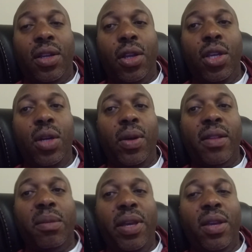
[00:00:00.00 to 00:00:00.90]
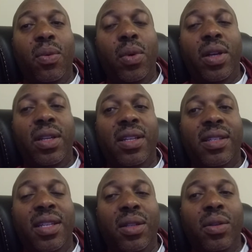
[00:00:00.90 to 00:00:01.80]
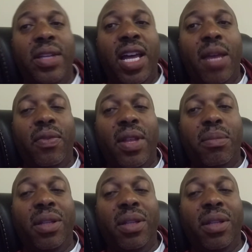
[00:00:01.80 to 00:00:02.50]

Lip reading: You don't have to pay one single dime for that.